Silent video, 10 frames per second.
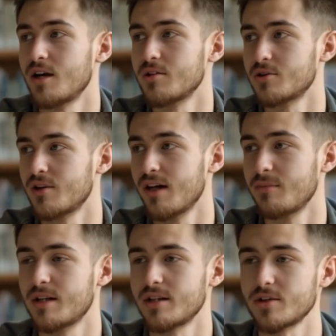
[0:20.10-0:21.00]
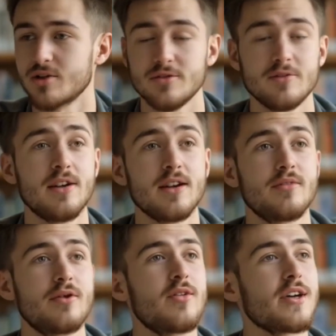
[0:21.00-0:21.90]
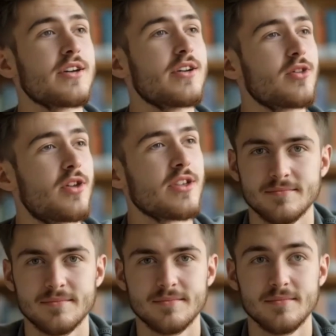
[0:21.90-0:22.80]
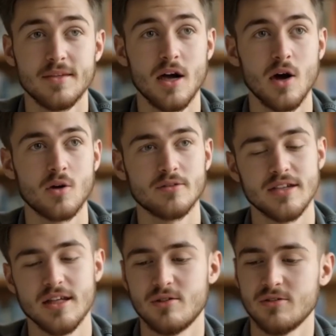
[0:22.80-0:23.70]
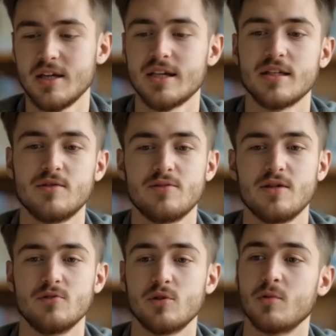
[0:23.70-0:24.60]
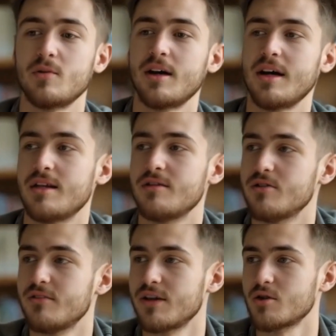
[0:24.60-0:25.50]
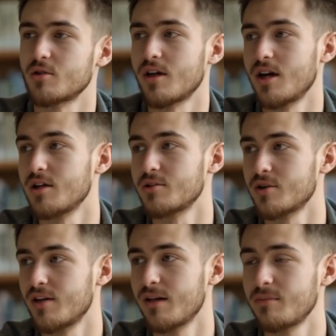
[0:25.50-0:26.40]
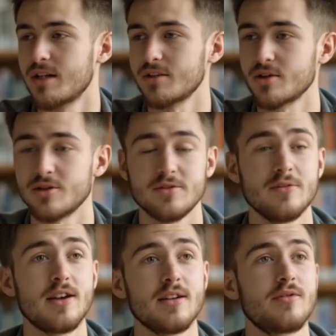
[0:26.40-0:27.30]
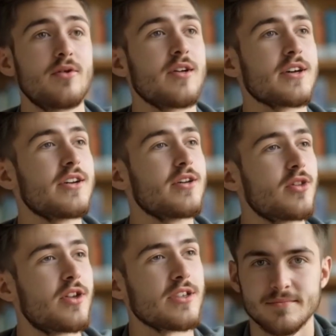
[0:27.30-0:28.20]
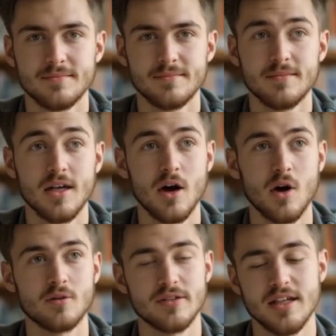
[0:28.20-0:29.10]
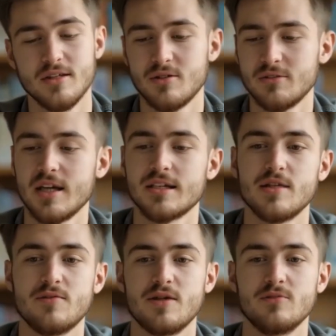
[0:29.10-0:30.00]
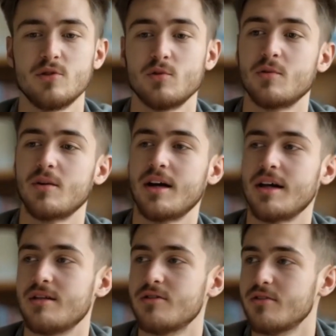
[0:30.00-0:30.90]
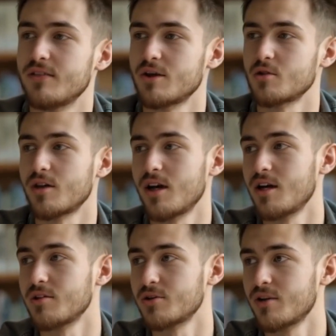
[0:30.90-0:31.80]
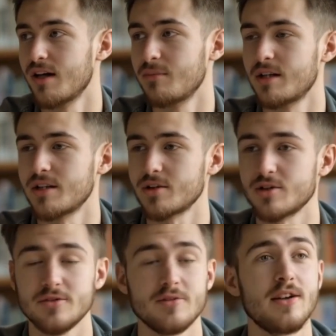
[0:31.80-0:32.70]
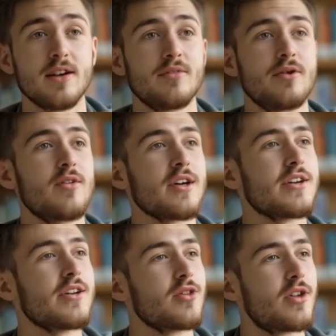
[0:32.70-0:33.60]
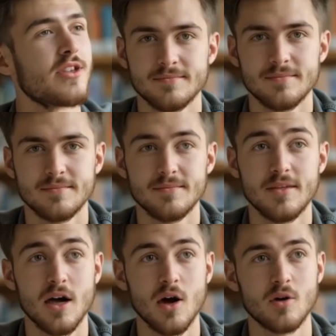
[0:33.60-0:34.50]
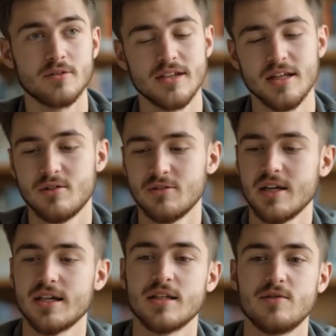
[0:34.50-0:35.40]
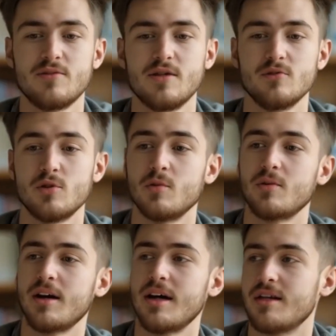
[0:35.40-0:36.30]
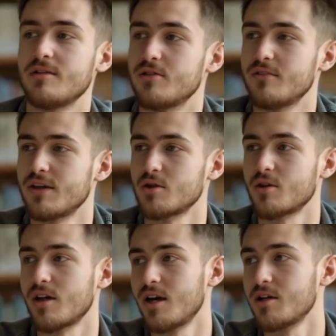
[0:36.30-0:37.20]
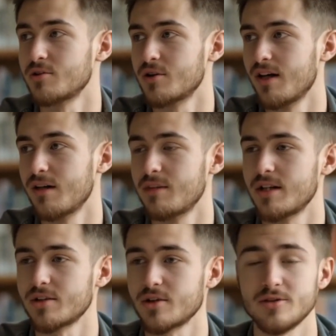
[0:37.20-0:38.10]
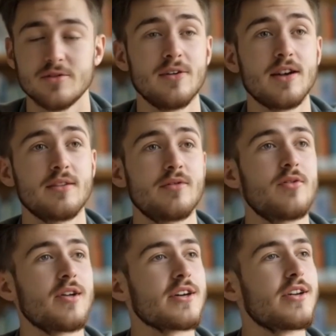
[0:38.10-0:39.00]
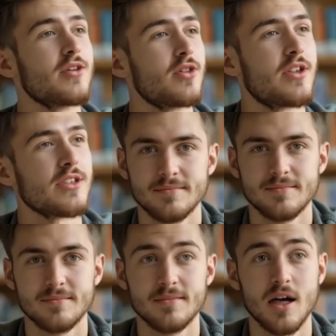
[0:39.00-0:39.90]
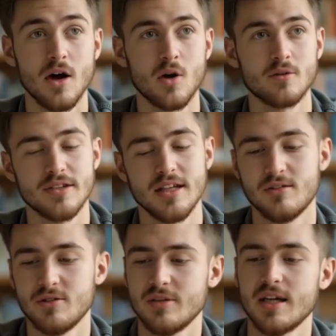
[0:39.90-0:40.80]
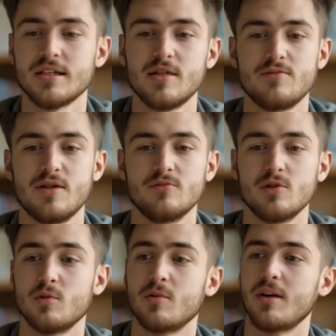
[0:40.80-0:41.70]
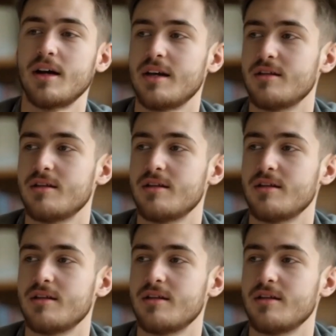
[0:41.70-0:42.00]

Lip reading: GravityWrite is an innovative AI-powered tool designed to simplify content creation for e-commerce platforms. With its advanced language processing capabilities, GravityWrite enables Etsy sellers to create high-quality product descriptions, optimize listings, and enhance customer interactions effortlessly. Why combine AI and Etsy?